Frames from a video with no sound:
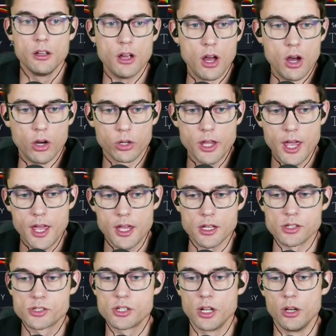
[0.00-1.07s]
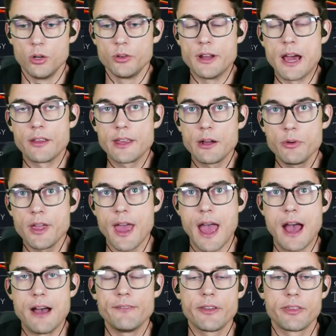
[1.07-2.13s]
Okay, so now that we
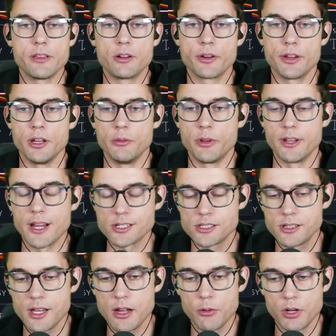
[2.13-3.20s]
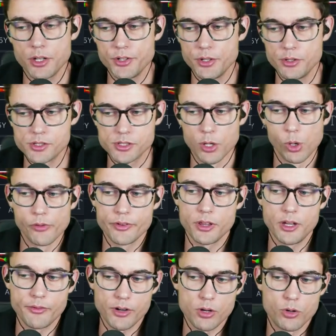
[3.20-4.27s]
have Ethereum, the next thing that I want to do is go over the
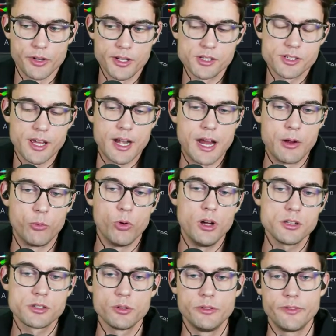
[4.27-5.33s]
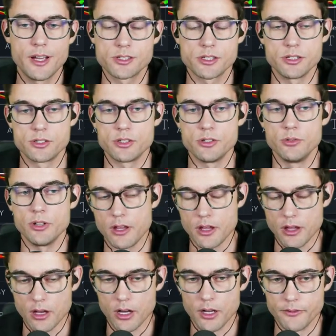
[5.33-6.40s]
different coins that I want to invest into
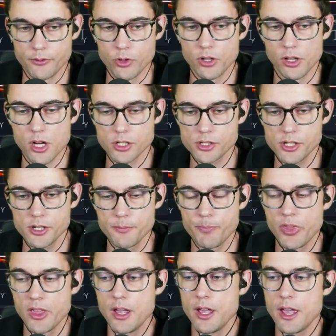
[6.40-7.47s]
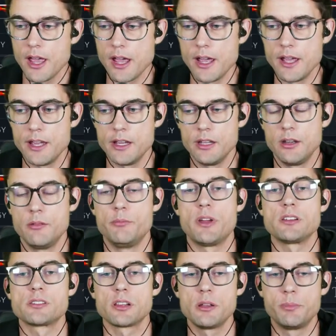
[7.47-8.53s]
for the long term and
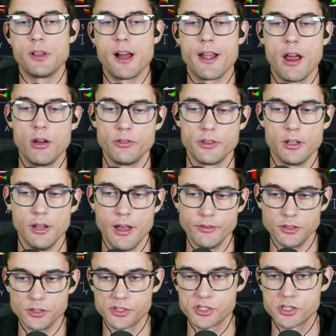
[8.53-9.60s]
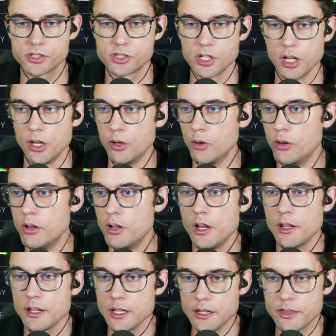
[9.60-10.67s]
basically plot out the levels. So
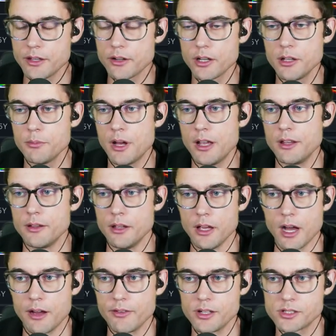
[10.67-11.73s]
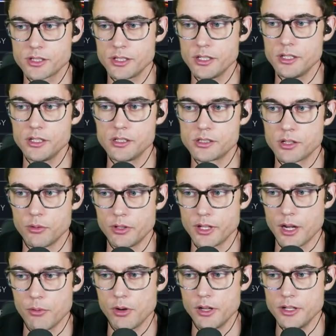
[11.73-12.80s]
Ethereum obviously is the one that I
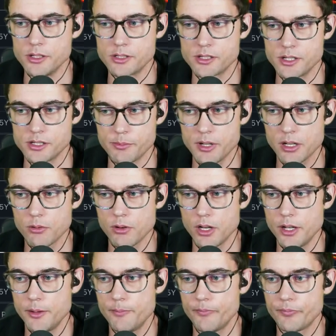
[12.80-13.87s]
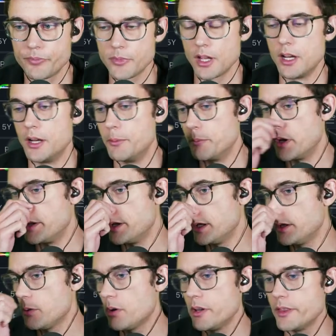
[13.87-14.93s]
want, is a big one. Another
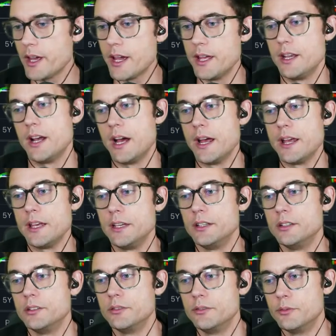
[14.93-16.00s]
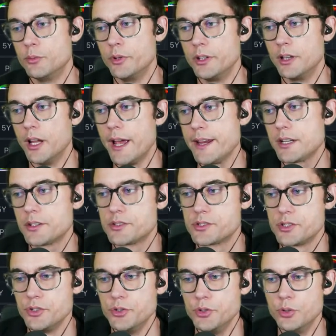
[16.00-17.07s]
one that I would like
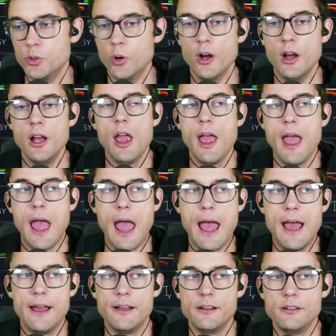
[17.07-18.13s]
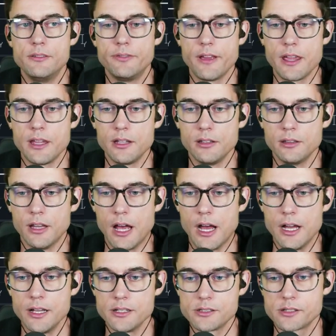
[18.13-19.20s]
to have a
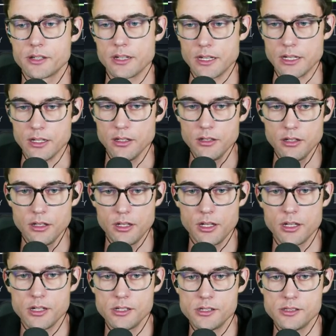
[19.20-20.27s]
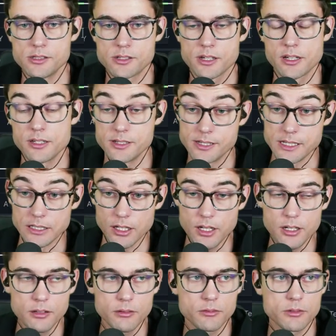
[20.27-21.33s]
lot in is
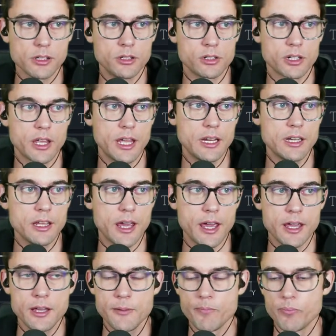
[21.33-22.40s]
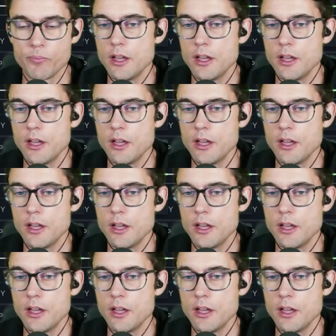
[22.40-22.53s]
Kadena or KDA.